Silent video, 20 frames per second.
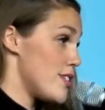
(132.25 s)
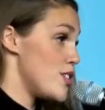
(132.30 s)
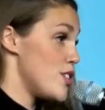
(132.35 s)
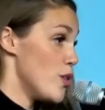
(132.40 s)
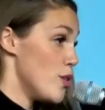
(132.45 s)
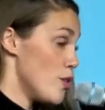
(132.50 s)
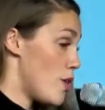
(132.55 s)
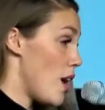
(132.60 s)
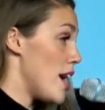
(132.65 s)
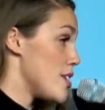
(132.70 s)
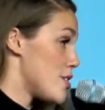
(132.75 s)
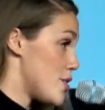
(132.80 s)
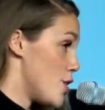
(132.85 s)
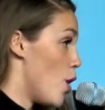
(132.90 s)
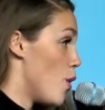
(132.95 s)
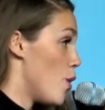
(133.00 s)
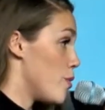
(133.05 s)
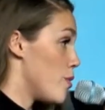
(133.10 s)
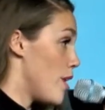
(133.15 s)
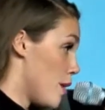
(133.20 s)
you guys
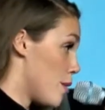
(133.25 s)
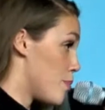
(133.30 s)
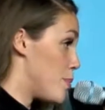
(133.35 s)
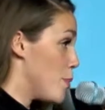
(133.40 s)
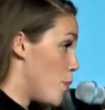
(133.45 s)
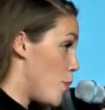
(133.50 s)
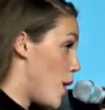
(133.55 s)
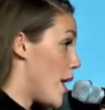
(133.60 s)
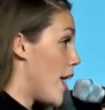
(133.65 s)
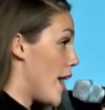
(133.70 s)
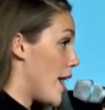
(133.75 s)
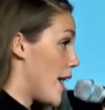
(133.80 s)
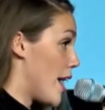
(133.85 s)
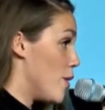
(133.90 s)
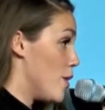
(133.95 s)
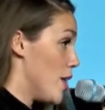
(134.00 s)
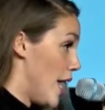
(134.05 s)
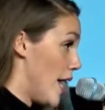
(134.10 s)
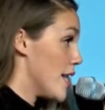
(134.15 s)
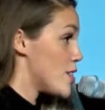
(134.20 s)
know young people want to hang
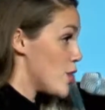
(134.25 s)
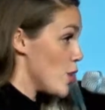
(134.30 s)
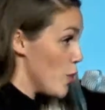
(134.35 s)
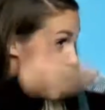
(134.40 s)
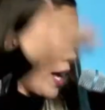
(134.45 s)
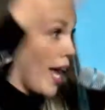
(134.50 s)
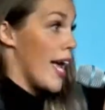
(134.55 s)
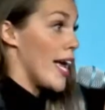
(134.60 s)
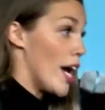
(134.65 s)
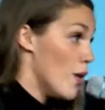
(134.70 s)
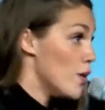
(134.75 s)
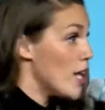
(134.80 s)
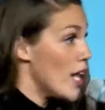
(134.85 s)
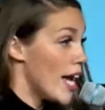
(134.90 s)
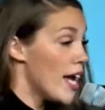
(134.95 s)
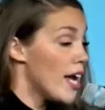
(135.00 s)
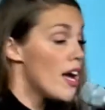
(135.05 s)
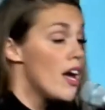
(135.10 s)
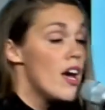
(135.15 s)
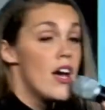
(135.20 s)
out late, so we hang out
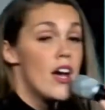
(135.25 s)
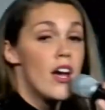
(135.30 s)
late,